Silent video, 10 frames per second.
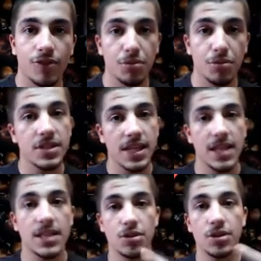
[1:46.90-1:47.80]
those
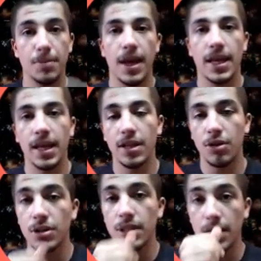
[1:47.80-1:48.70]
sales on the back end
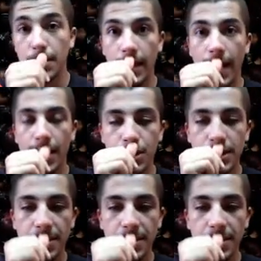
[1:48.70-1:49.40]
on the email address.